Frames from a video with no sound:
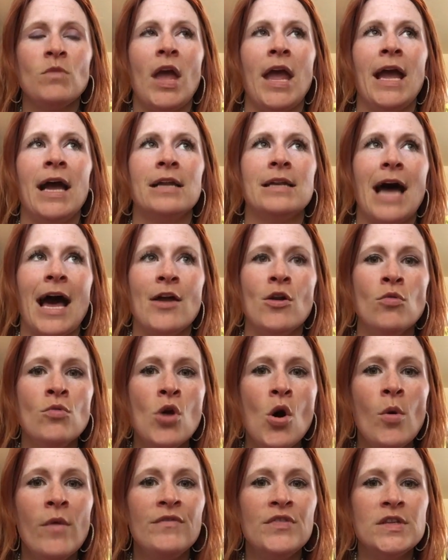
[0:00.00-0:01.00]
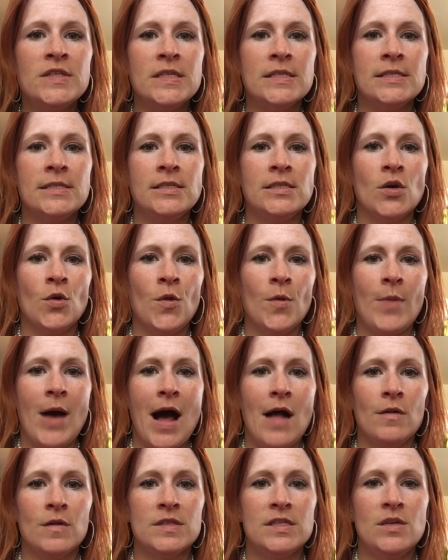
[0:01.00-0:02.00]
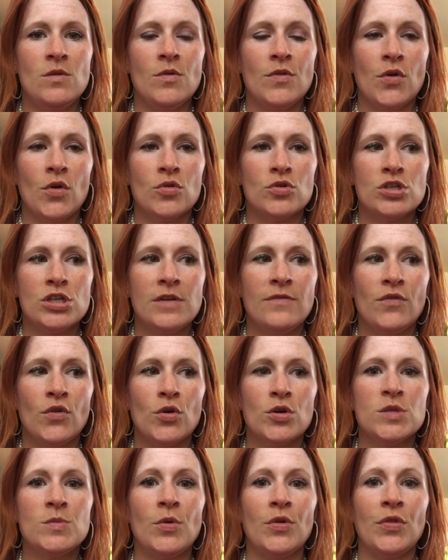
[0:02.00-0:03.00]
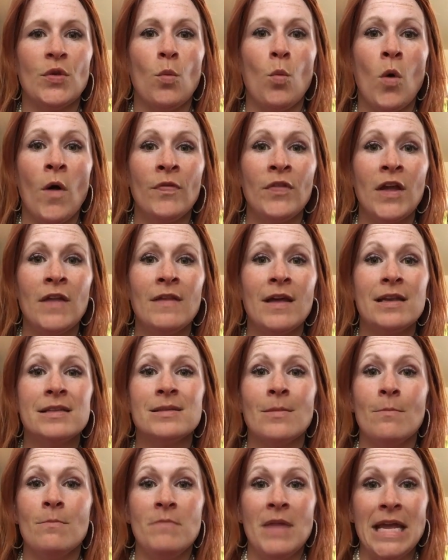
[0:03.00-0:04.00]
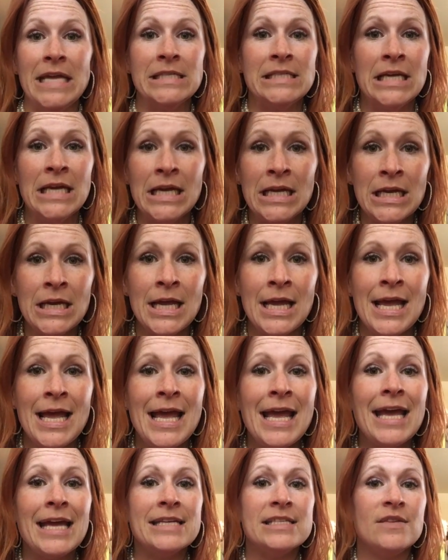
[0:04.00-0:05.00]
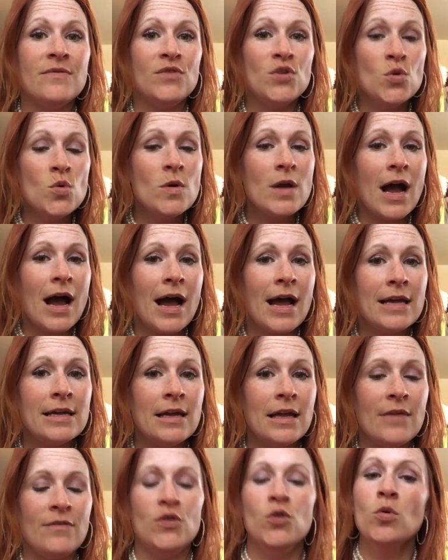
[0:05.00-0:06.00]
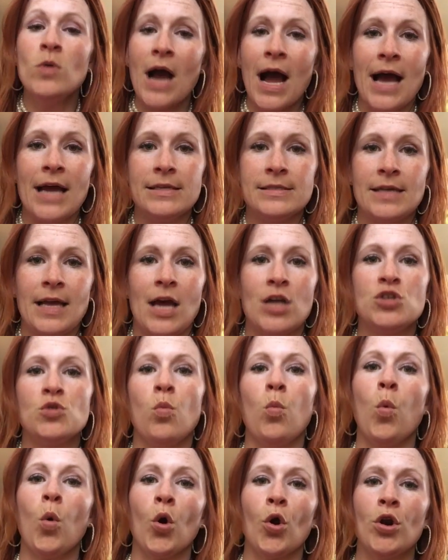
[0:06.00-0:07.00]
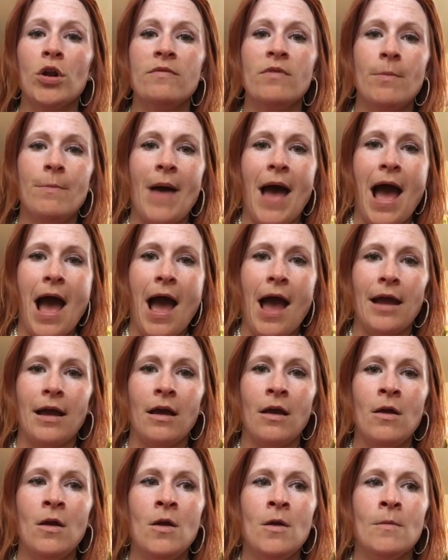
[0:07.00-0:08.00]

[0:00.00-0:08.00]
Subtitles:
And I don't know if this is still the policy with Hirschliefers, but the one thing that is amazing is if you guys catch word of a bag,